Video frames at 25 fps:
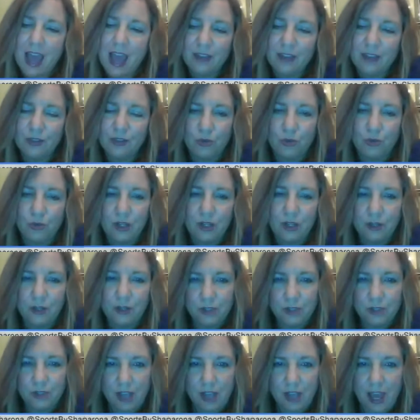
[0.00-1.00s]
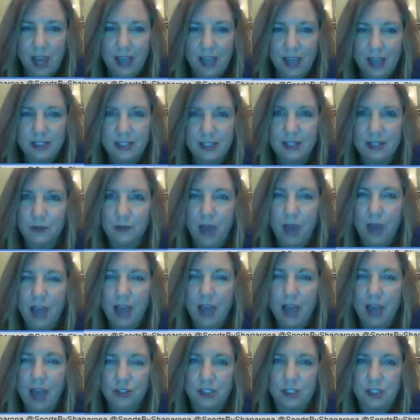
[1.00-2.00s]
I had the one. It was nice. It
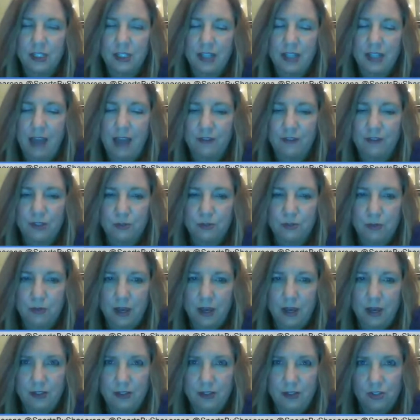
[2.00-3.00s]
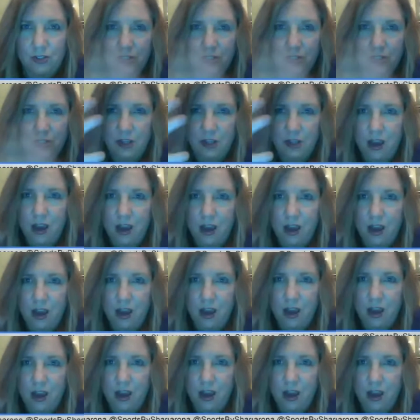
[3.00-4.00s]
actually didn't have as much
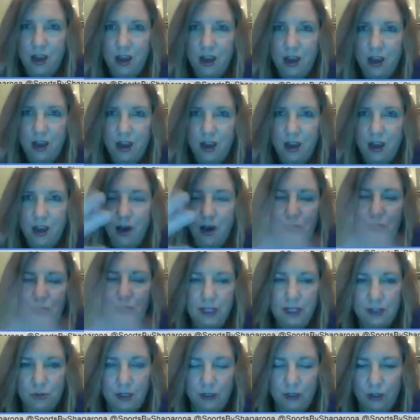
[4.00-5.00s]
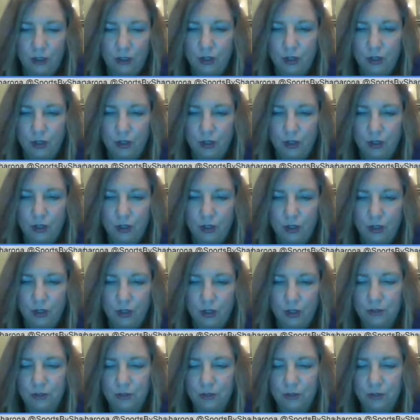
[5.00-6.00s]
liquid in it as what
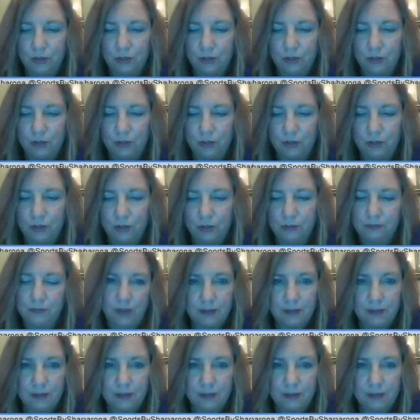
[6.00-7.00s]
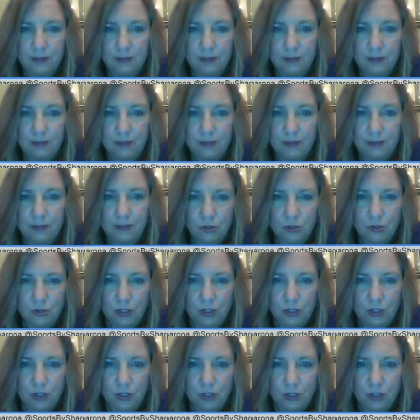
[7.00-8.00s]
it looked, but that was fine.
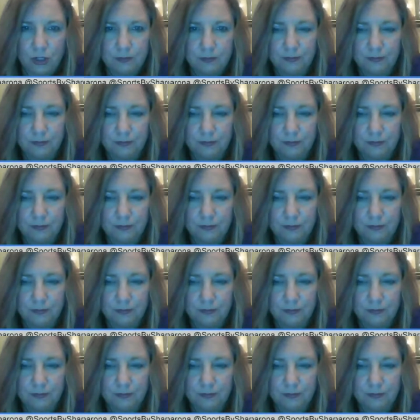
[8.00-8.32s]
It was good.